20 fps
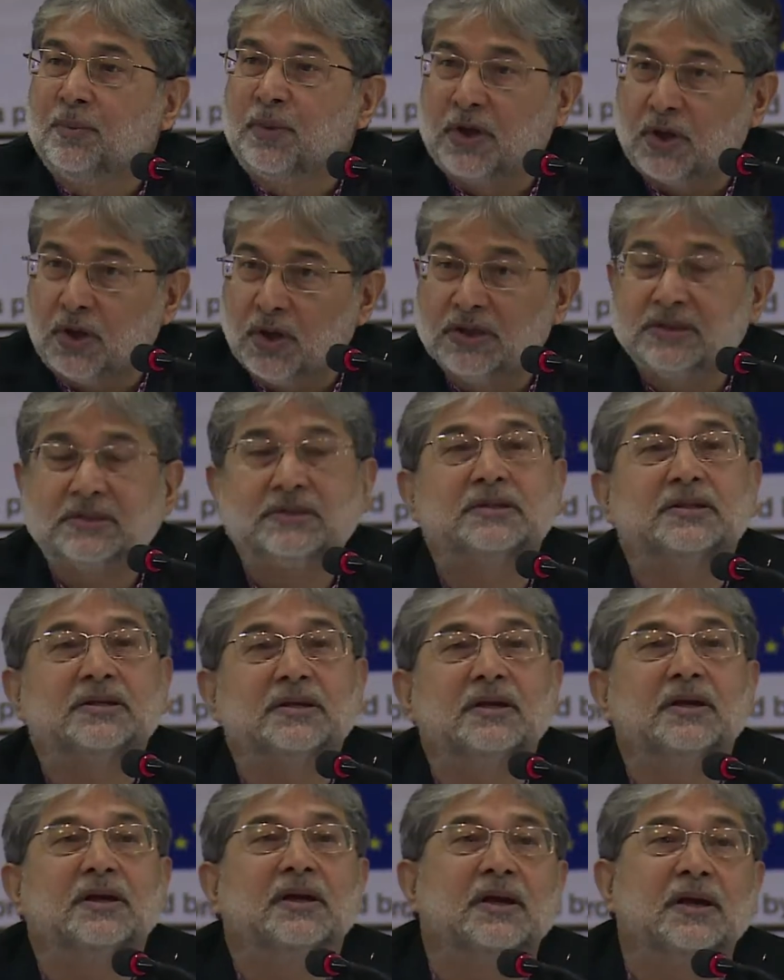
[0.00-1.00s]

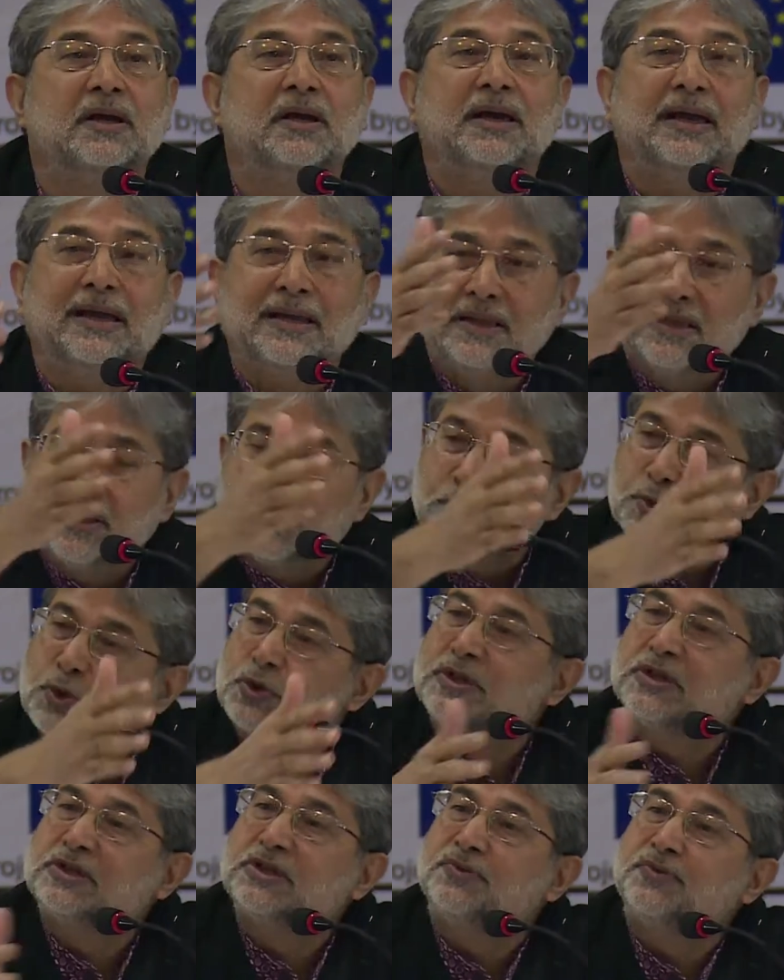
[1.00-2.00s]
Because in the
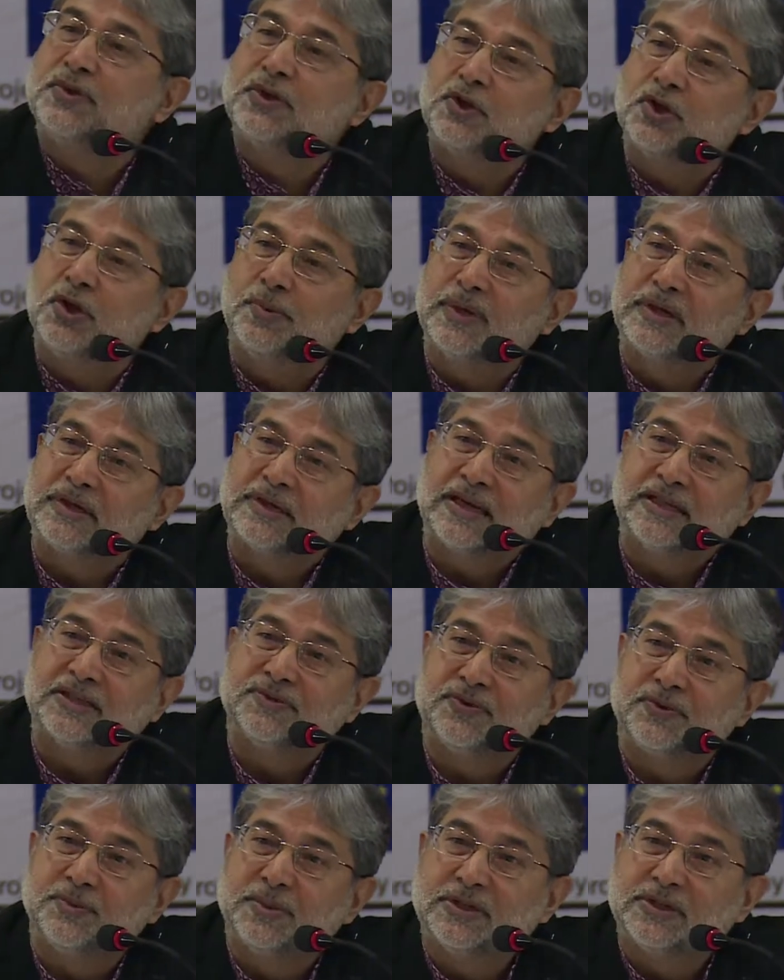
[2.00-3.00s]
process of economic
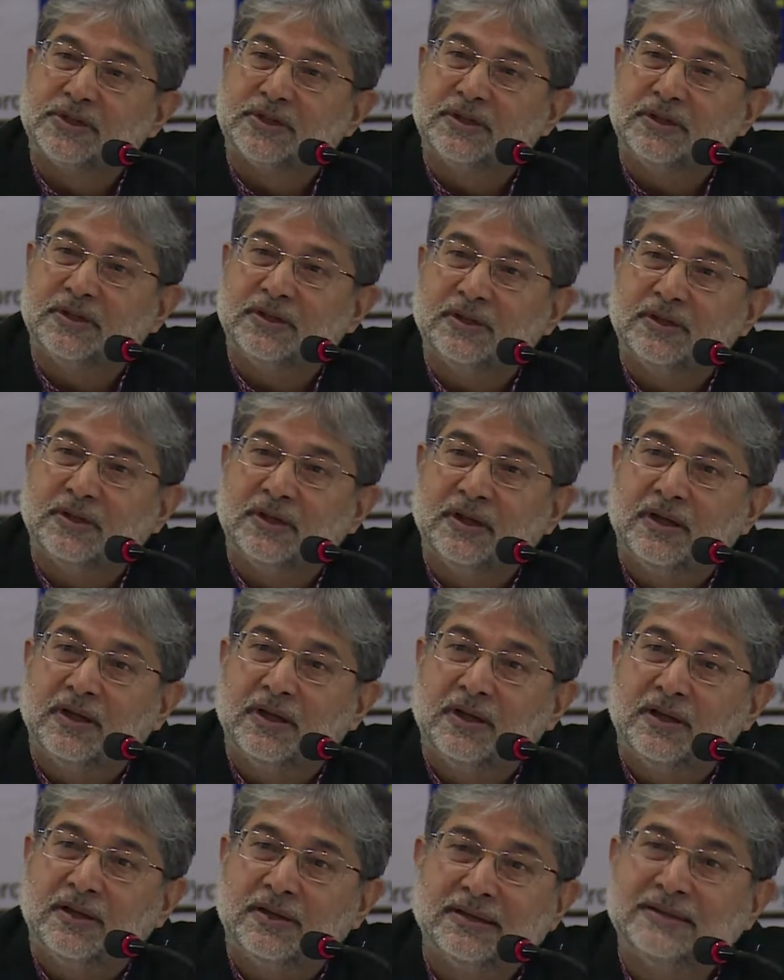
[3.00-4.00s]
transformation,
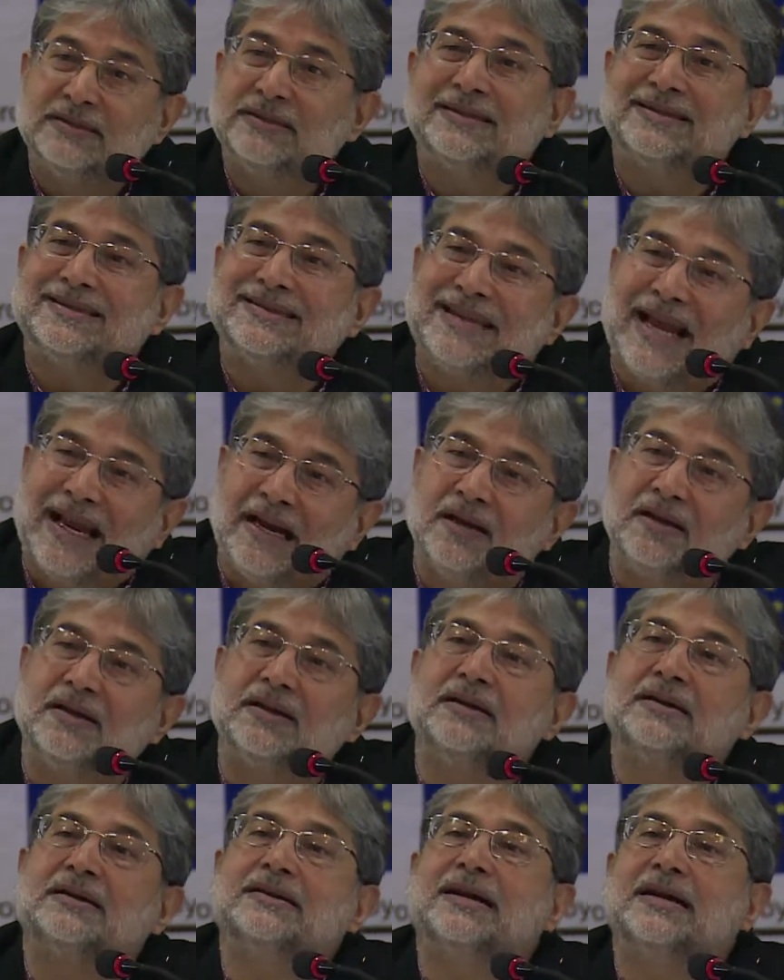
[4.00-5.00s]
this is a
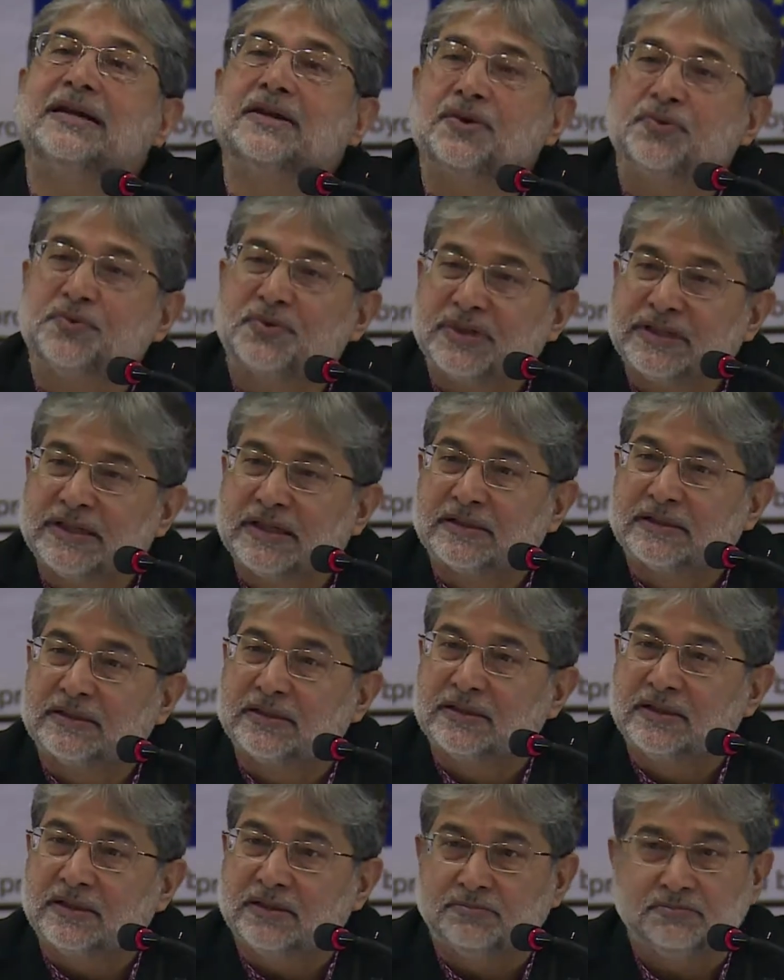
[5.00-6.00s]
standard kind of
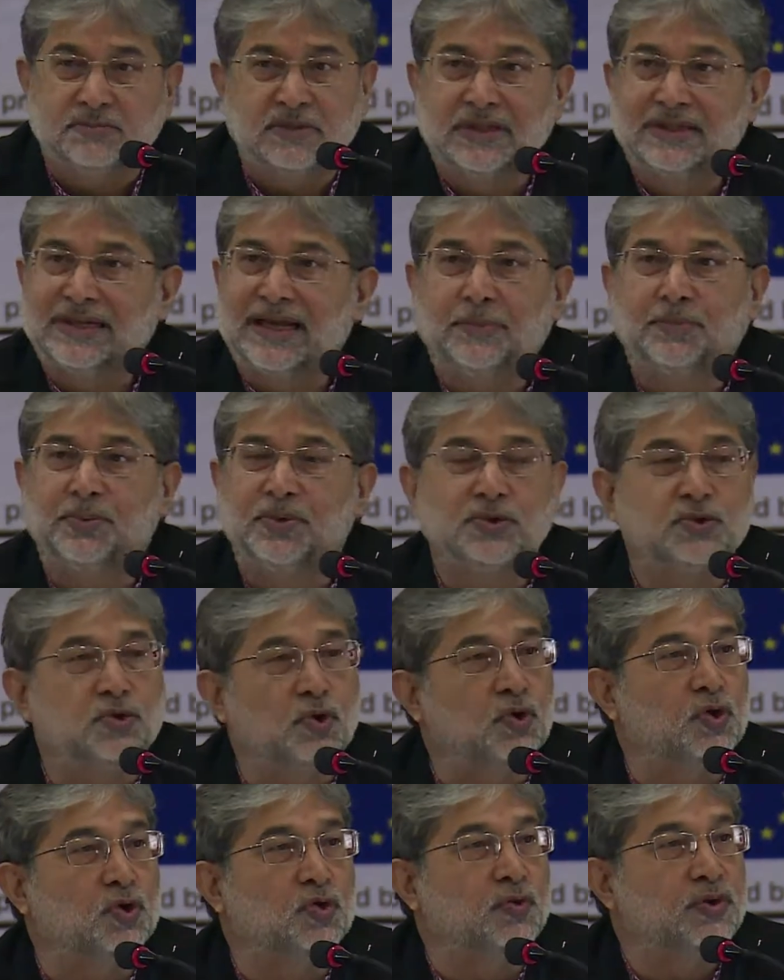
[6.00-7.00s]
trajectory. It happens
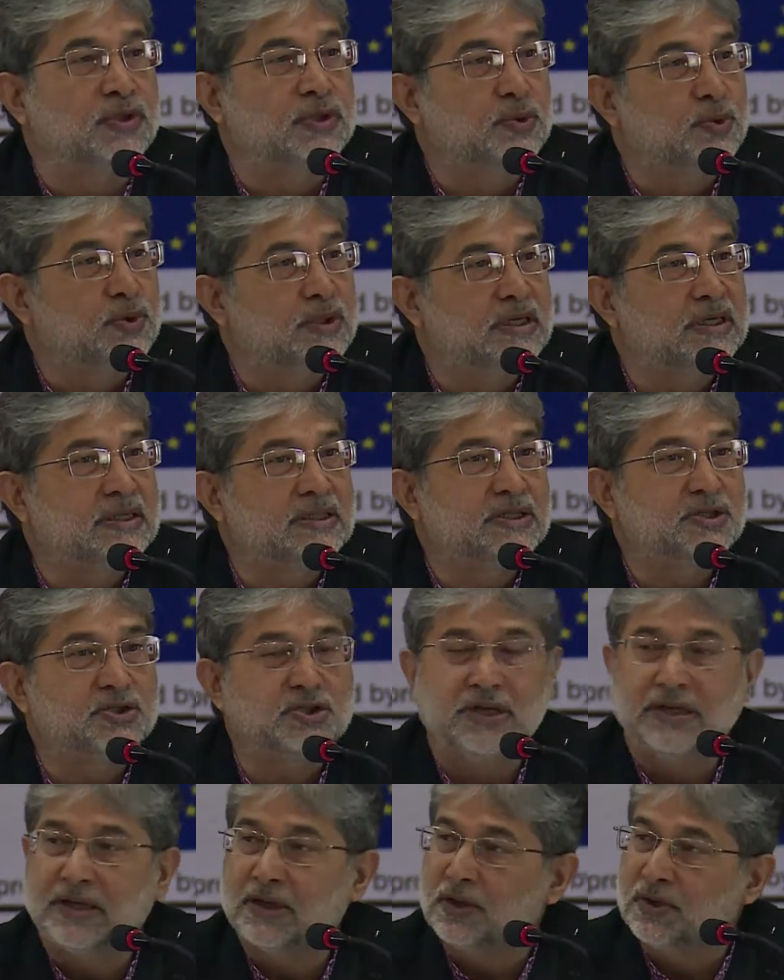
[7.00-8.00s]
all over the world. The
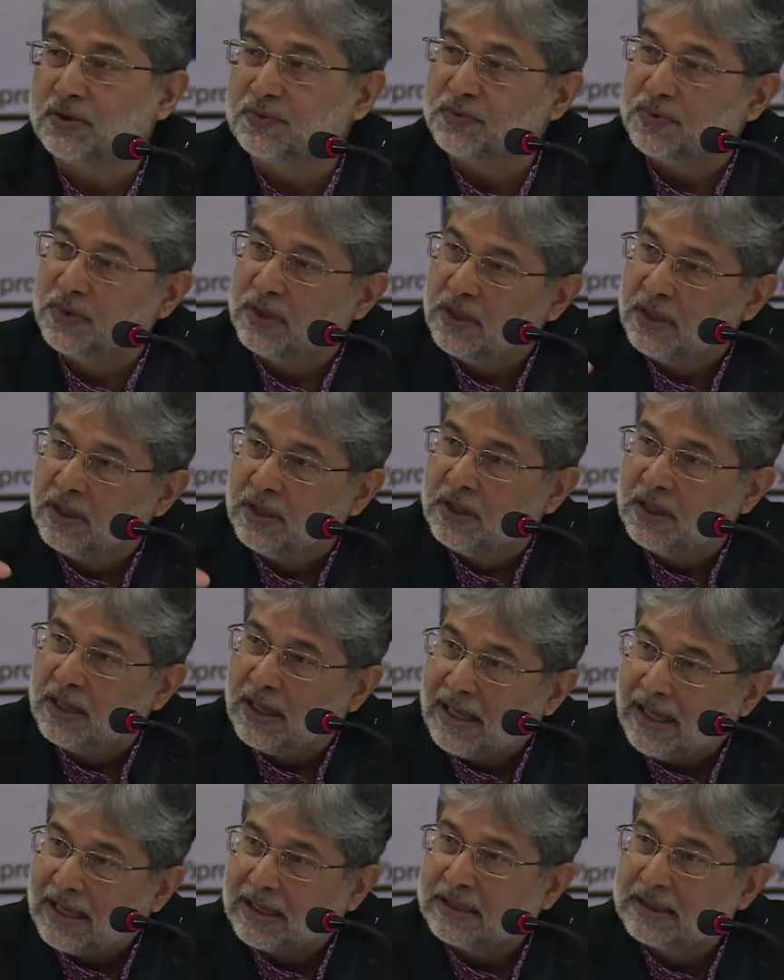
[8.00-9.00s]
share of
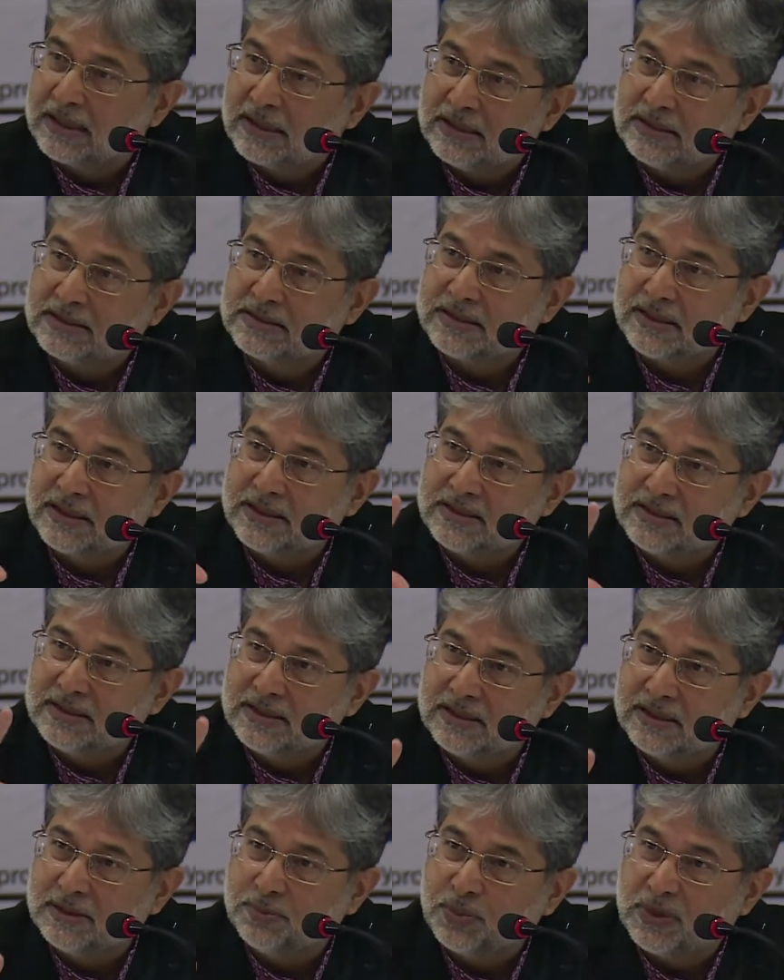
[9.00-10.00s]
agriculture in
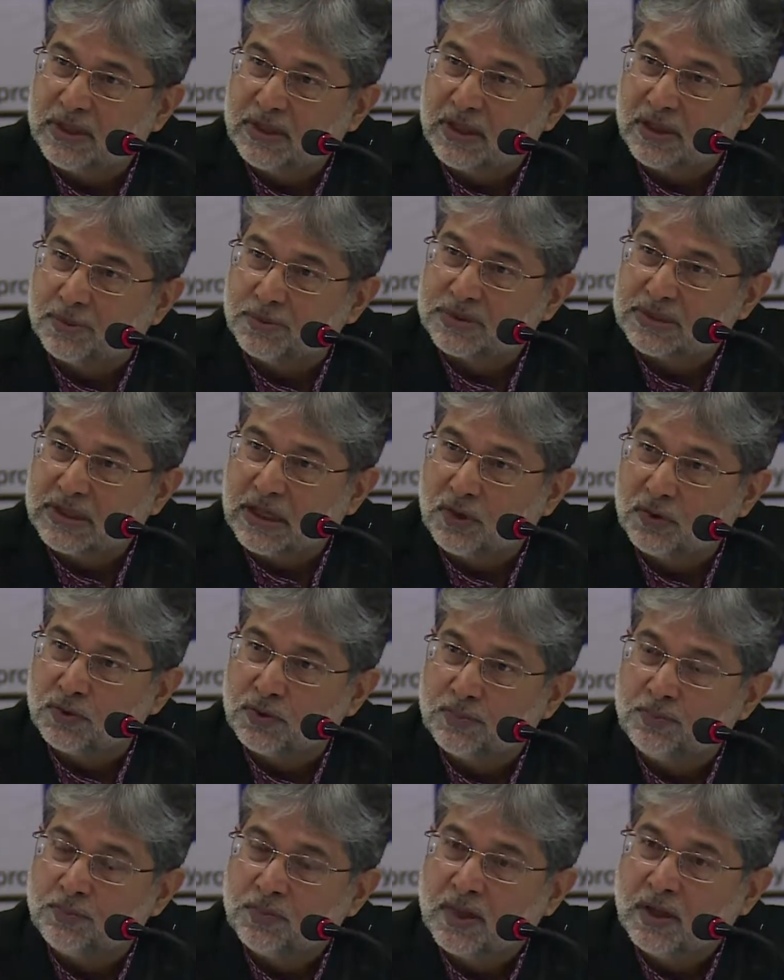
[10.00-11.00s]
GDP comes
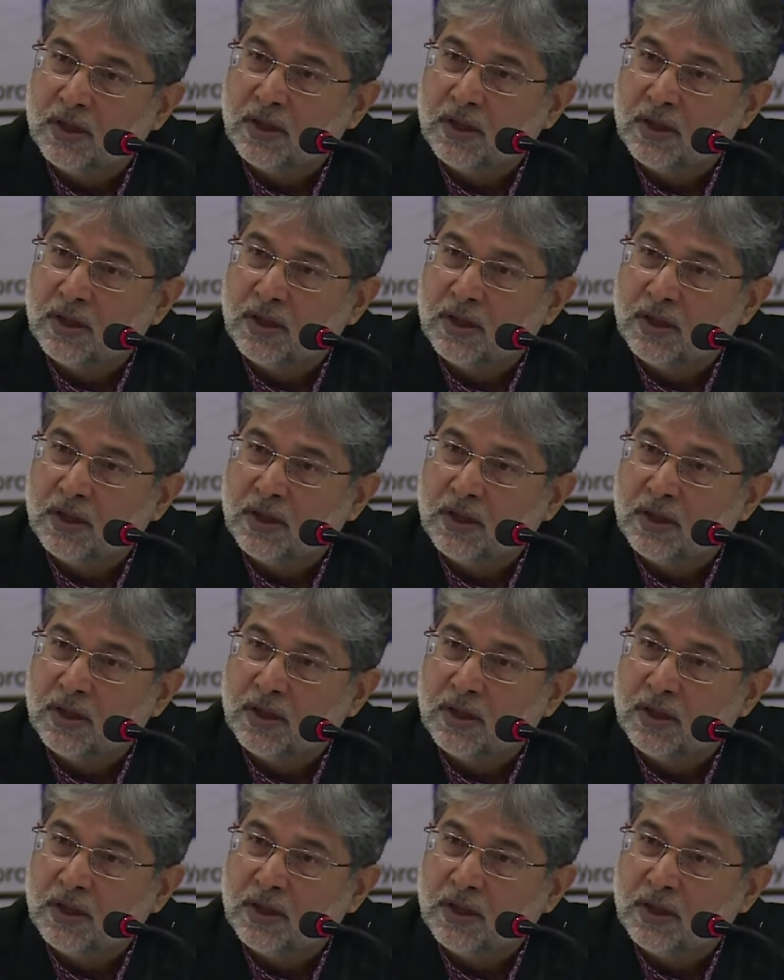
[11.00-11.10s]
down.